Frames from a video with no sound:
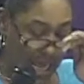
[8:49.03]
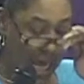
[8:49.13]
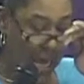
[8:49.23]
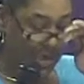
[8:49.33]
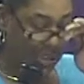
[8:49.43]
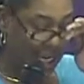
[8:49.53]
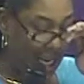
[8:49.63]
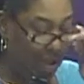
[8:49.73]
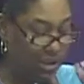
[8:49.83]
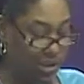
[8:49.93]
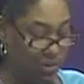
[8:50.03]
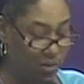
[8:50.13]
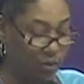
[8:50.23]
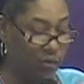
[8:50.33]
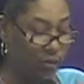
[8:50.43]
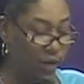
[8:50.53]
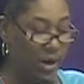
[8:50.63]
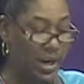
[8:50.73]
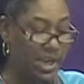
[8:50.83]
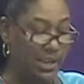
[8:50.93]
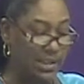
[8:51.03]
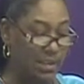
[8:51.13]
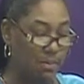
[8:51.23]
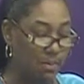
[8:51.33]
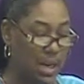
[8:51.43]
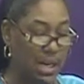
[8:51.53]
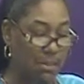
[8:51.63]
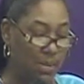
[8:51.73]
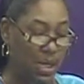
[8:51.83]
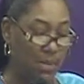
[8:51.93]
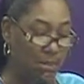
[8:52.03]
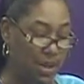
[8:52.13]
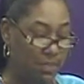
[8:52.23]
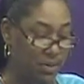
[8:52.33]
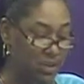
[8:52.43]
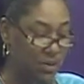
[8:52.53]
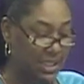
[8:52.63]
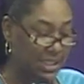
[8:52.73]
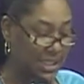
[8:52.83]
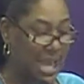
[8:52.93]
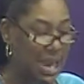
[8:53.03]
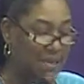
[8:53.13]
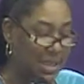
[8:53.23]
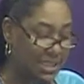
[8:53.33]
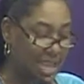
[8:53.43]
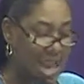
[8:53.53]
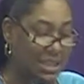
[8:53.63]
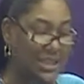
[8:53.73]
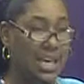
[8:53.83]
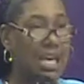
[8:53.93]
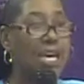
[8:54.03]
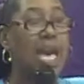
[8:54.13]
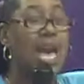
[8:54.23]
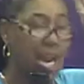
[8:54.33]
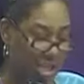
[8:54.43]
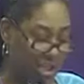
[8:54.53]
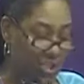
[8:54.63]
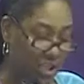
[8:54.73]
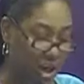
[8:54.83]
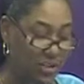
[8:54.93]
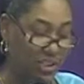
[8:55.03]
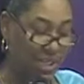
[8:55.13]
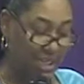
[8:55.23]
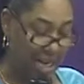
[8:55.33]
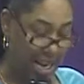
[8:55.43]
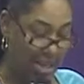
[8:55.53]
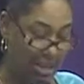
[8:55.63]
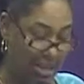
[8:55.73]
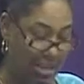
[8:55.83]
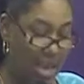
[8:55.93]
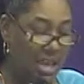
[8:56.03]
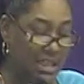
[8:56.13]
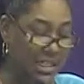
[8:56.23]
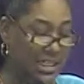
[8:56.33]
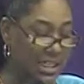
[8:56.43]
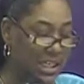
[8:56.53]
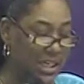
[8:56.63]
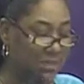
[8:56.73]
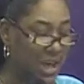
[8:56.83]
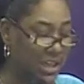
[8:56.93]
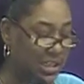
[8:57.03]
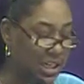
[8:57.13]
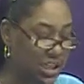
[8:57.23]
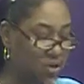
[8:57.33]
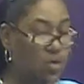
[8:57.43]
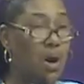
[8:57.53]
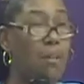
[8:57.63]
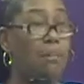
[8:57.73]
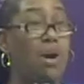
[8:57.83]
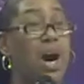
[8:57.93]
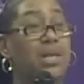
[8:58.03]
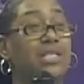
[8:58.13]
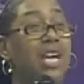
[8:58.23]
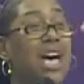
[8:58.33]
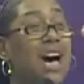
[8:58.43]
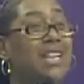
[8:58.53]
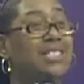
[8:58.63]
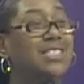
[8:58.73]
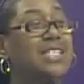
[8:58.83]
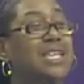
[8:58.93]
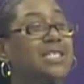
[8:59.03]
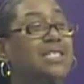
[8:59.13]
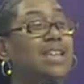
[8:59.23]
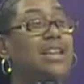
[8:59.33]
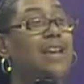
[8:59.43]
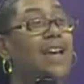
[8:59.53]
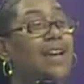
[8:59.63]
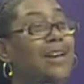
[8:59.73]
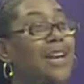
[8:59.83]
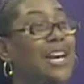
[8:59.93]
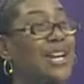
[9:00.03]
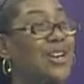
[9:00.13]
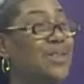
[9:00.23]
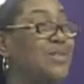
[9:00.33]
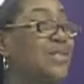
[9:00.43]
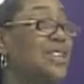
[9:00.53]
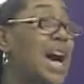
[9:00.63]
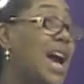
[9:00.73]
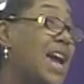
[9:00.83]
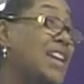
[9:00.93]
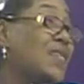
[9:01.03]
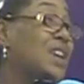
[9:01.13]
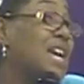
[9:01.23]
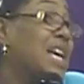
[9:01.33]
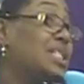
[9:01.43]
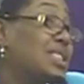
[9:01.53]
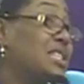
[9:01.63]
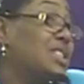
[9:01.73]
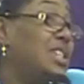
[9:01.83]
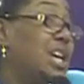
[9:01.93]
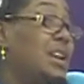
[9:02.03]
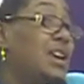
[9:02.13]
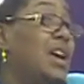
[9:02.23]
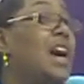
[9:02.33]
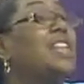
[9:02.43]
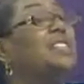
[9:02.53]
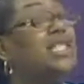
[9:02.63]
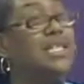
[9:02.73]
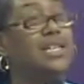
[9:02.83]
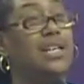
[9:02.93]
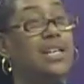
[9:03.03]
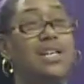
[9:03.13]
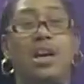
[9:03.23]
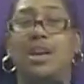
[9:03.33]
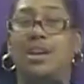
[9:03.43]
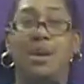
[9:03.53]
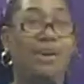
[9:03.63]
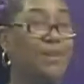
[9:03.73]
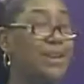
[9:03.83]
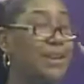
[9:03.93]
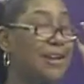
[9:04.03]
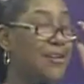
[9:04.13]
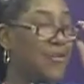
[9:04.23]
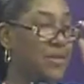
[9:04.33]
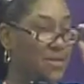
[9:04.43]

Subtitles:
I'll tell you, friends, many people do the same exact thing in the church today. This is especially true amongst assistant leaders. Now, I haven't even got to this yet. Assistant leaders. Y'all better be careful.